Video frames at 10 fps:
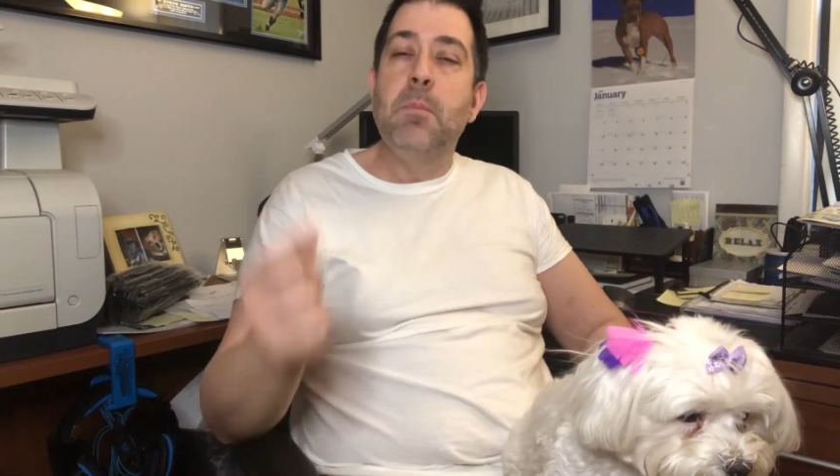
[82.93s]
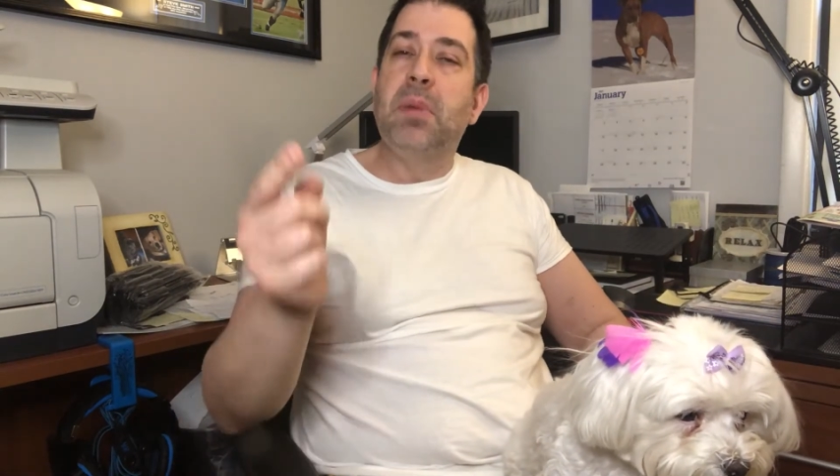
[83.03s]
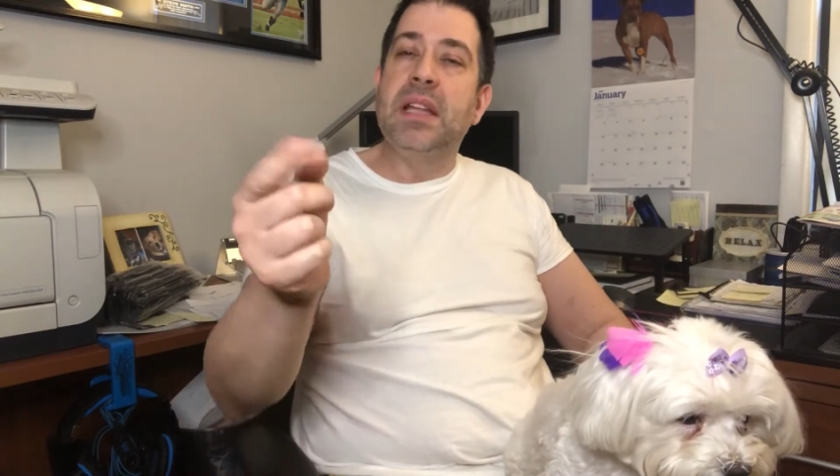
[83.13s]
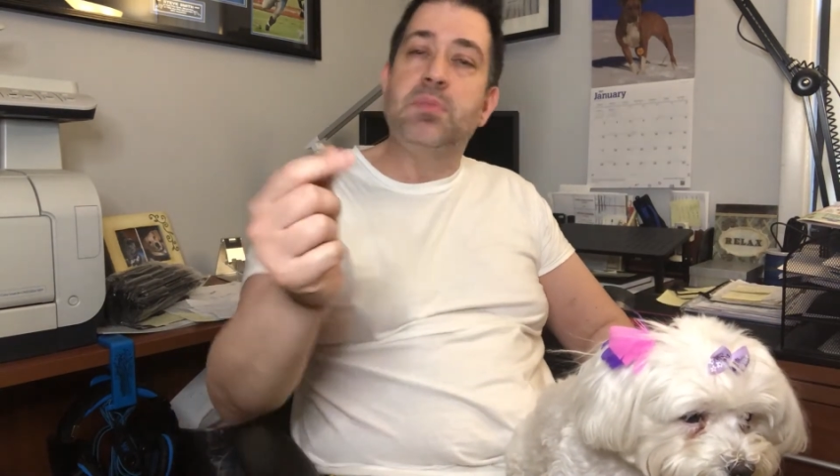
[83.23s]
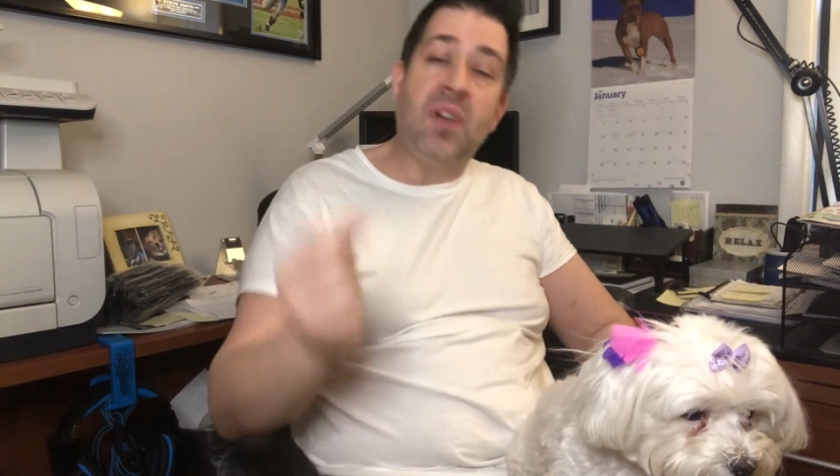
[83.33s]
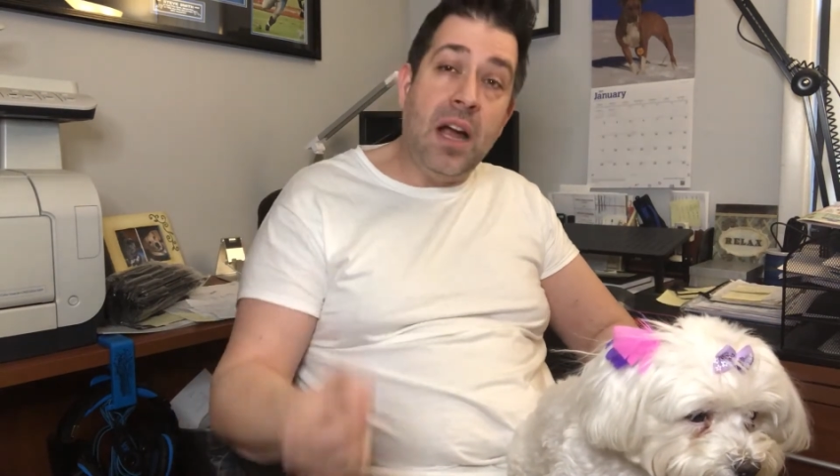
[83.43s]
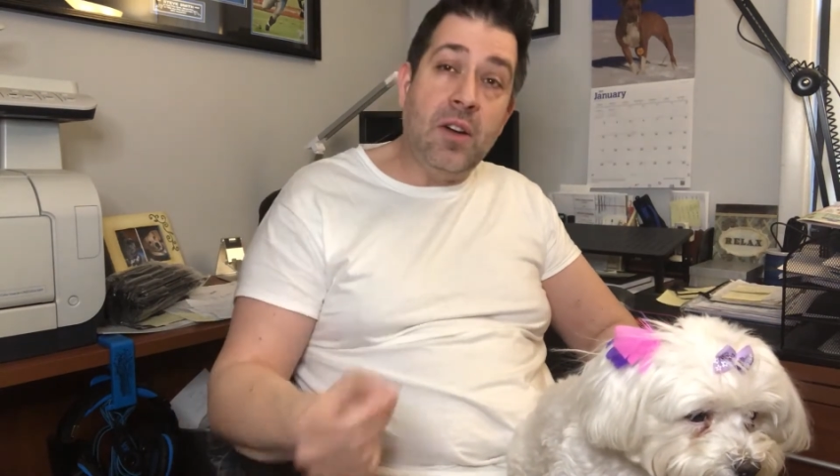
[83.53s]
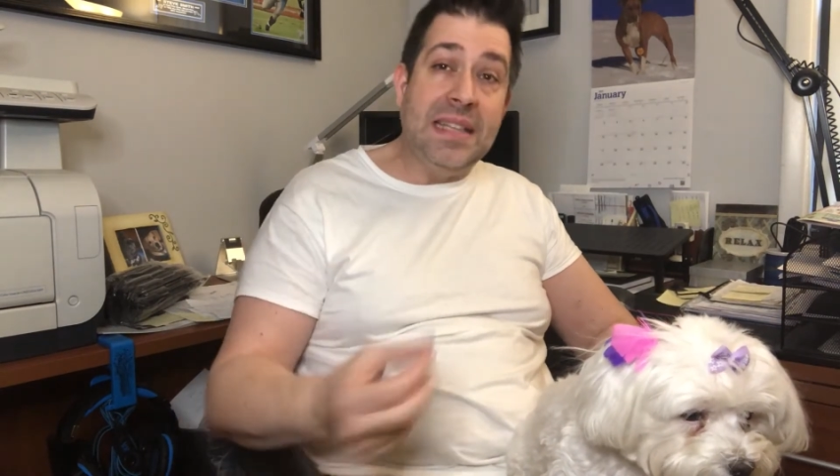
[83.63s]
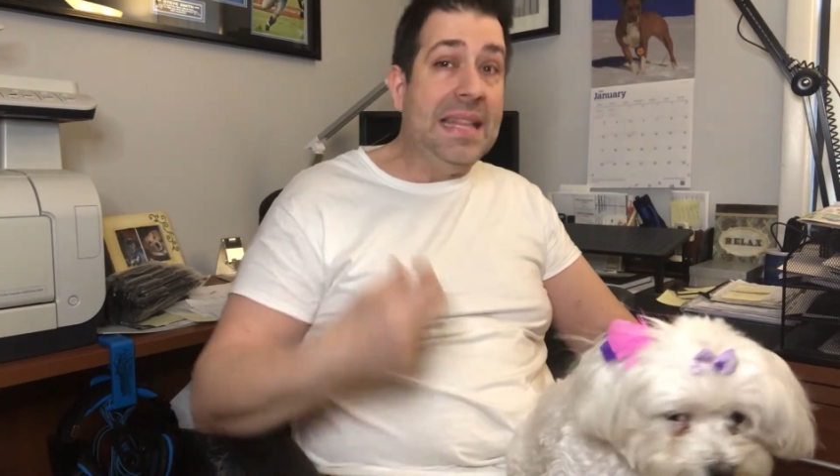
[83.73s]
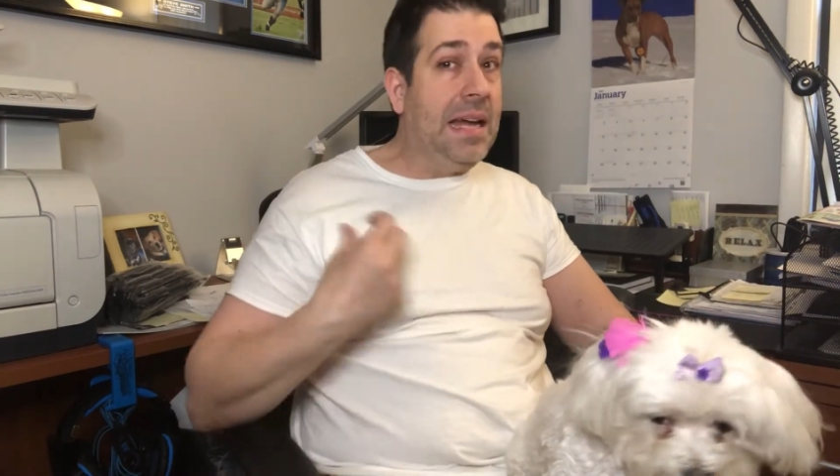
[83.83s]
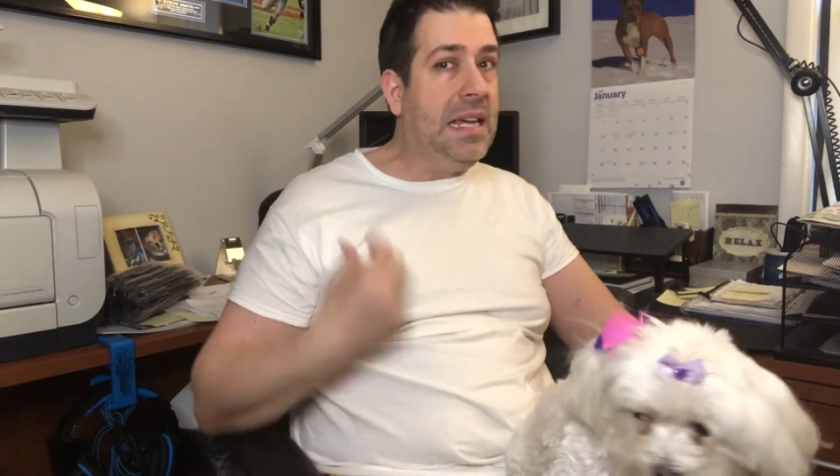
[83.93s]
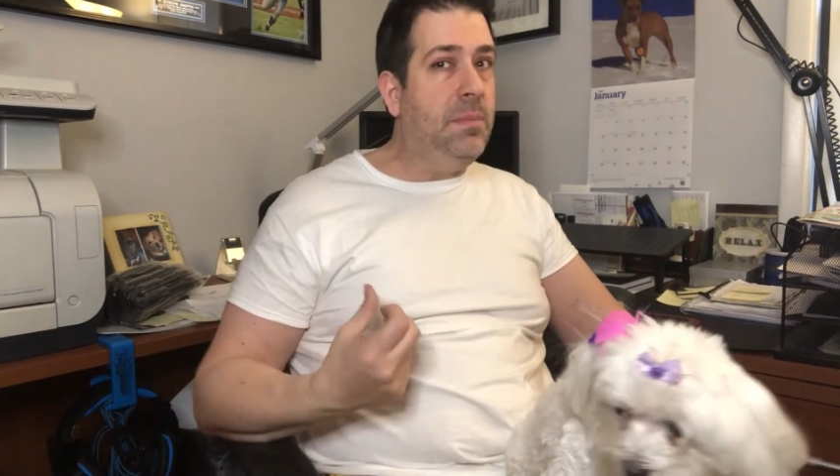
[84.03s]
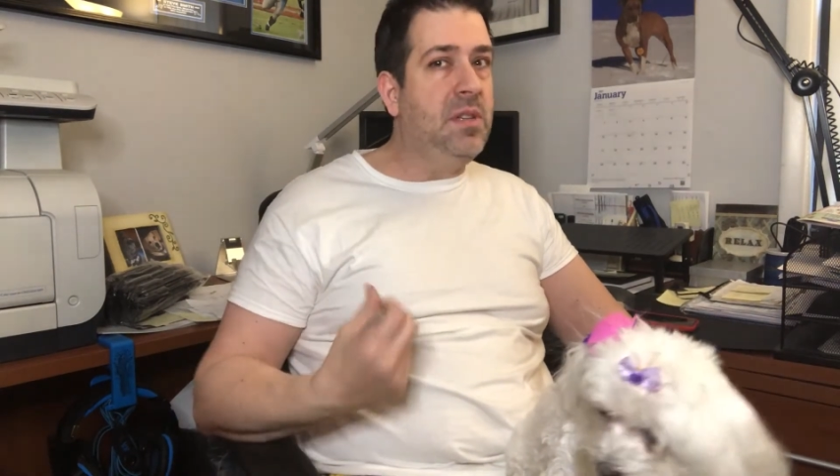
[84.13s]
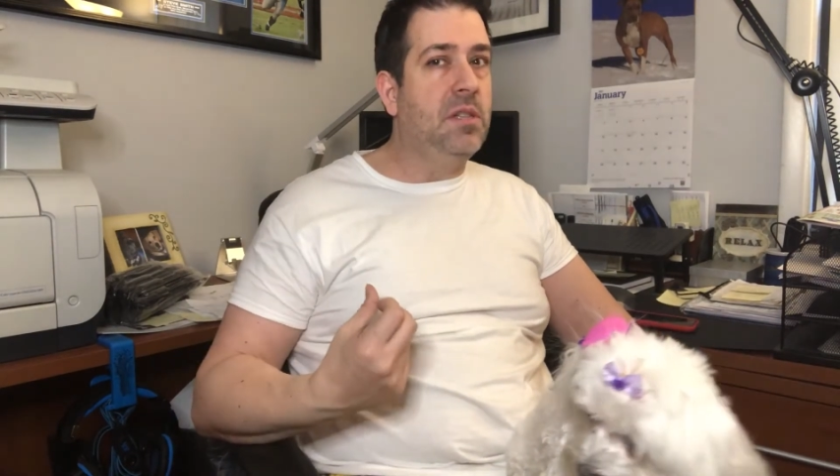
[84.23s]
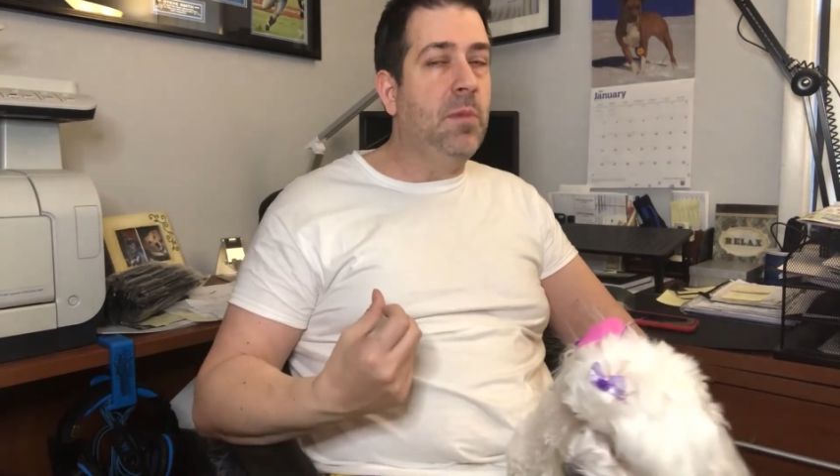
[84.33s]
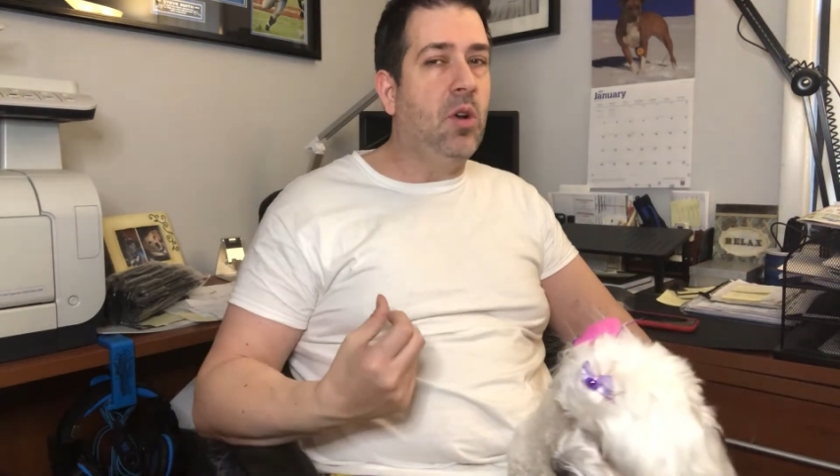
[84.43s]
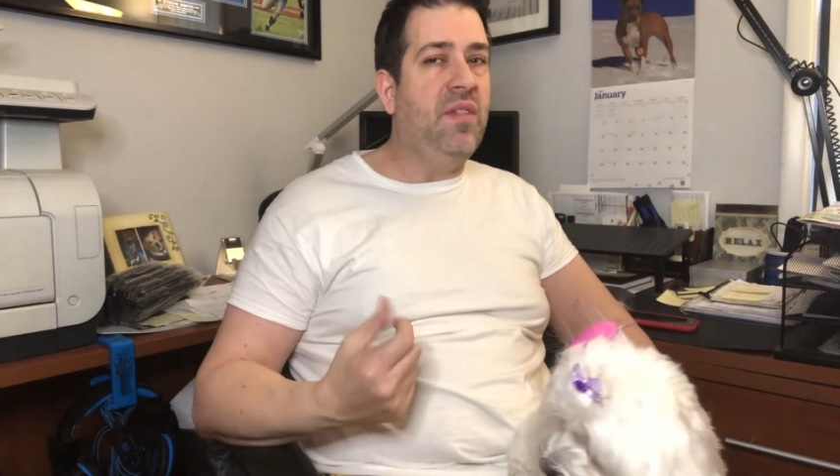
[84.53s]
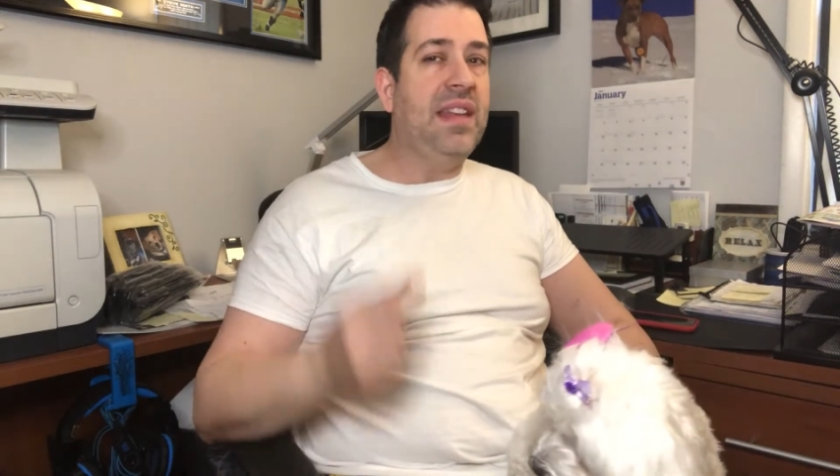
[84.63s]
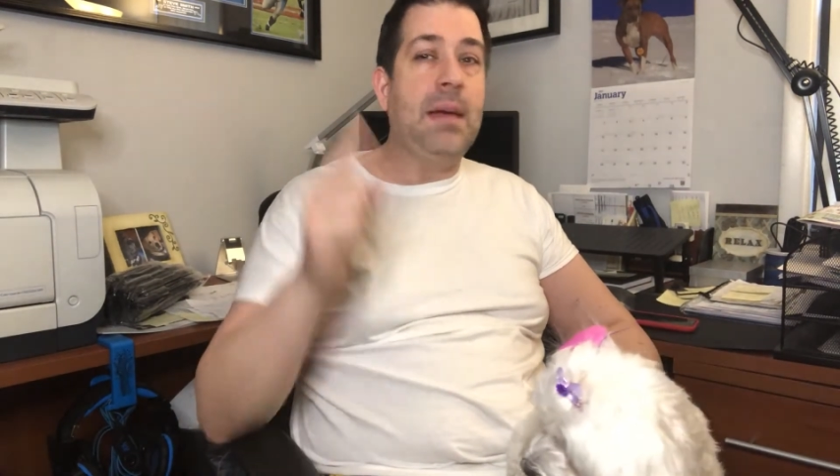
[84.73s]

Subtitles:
But it's progress. That keeps us motivated.